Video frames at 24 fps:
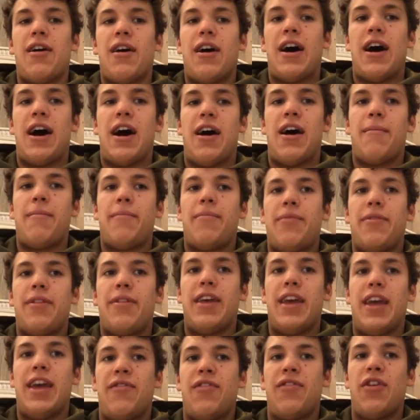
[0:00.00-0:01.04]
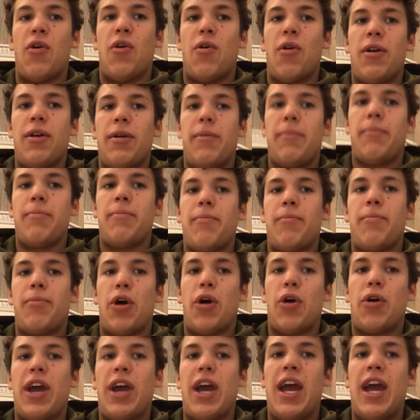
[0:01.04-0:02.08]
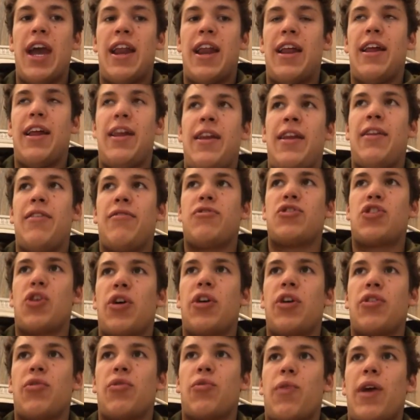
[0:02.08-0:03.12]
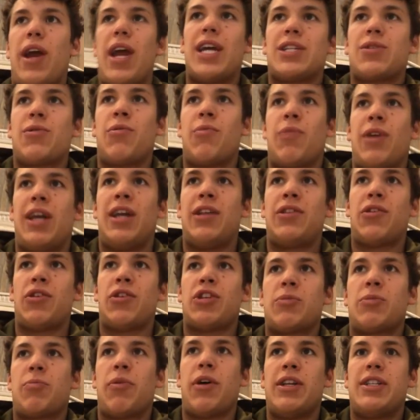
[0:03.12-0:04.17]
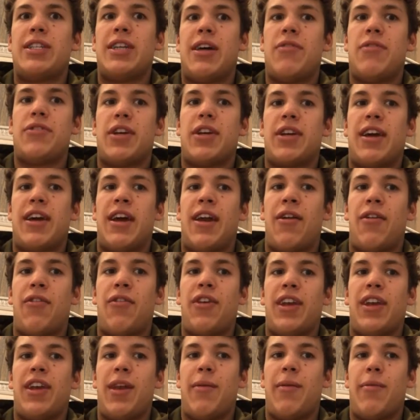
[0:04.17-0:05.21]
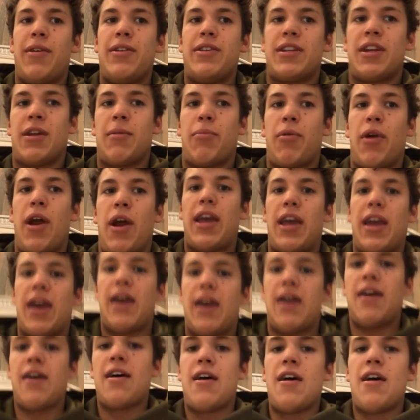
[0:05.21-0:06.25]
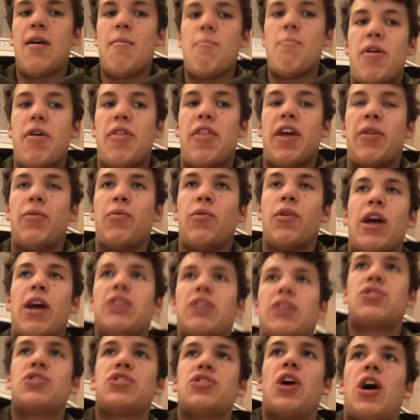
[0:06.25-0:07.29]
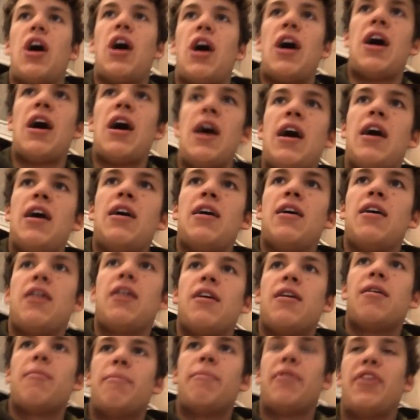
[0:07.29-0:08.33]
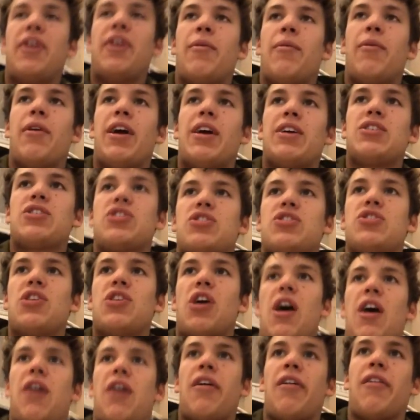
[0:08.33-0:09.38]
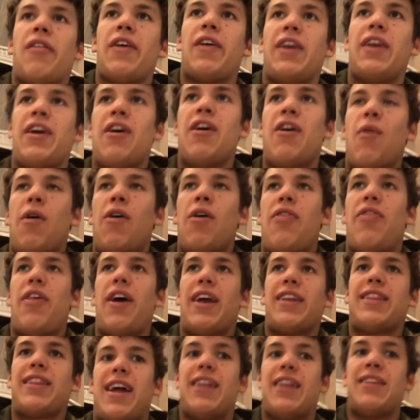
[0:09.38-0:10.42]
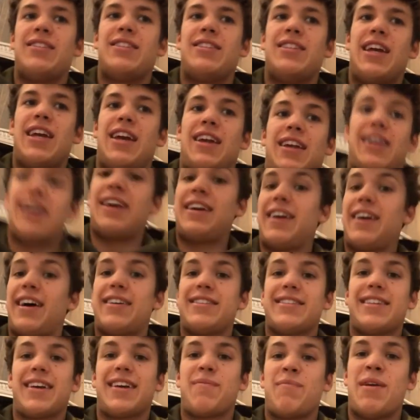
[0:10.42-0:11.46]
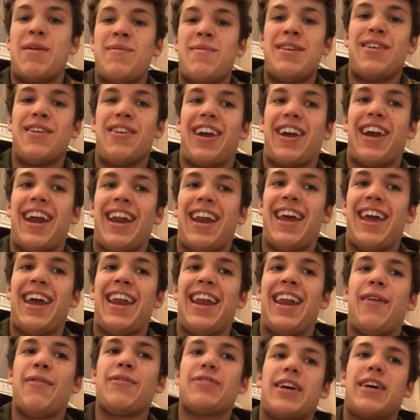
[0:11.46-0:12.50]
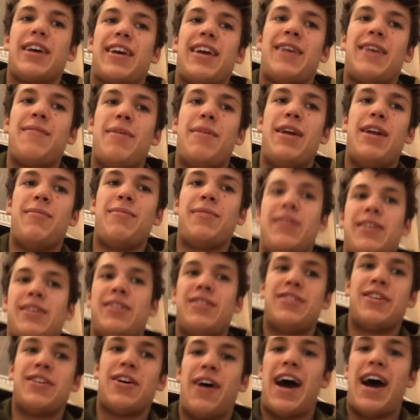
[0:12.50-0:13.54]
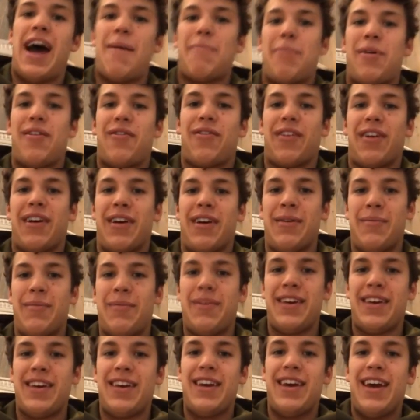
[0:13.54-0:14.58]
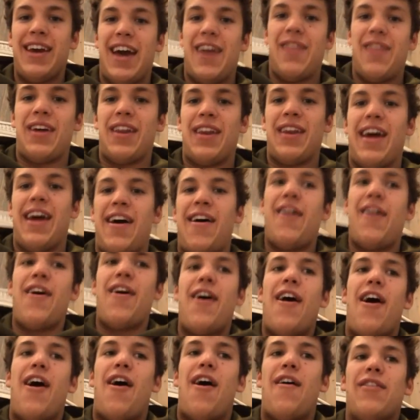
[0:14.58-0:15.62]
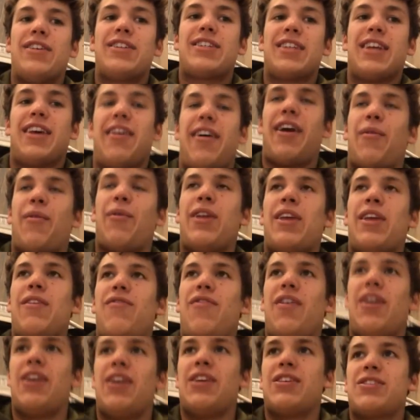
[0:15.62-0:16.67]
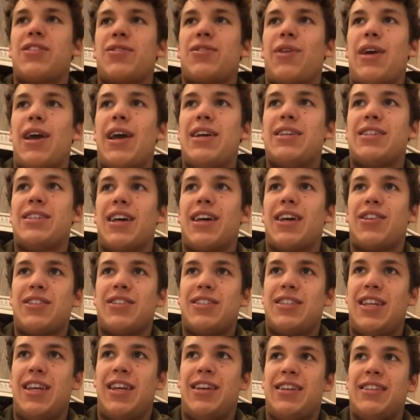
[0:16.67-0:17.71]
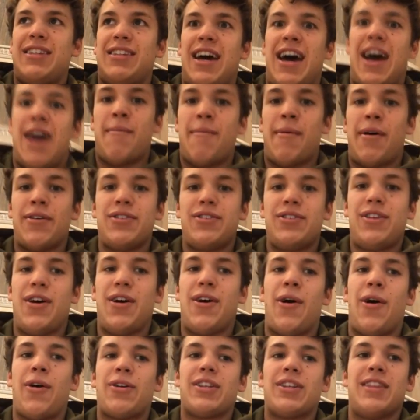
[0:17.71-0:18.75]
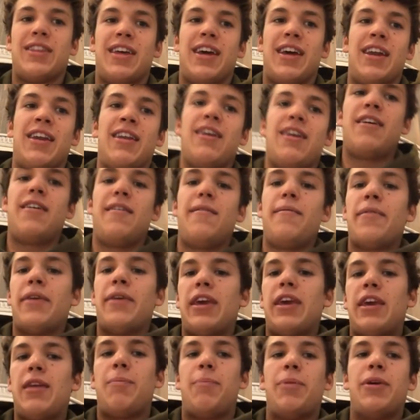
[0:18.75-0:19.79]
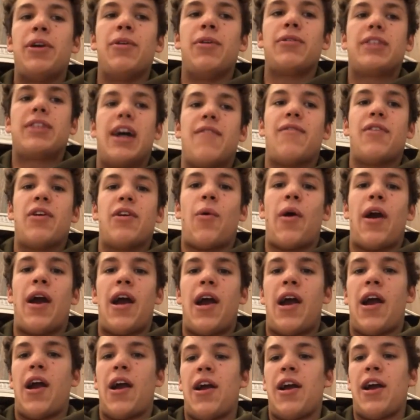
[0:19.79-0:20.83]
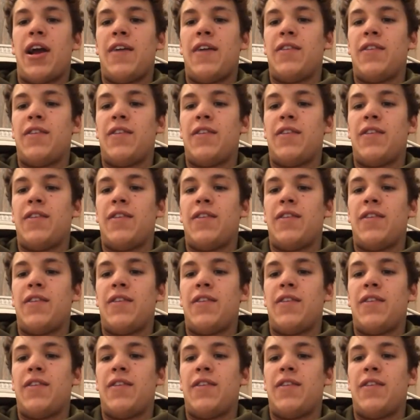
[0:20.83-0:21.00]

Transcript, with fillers: Uh, if nobody broke it, and and during the race when we hit those splits, I was like, I don't think anybody's gonna break it. But then when I saw, but then when I saw Leo with like that insane kick, I was like, maybe he'll get it, and it was like, it made me so happy for him. And then, obviously, like, when he finished the race, like, just seeing his time, I was stoked. And then he puked everywhere.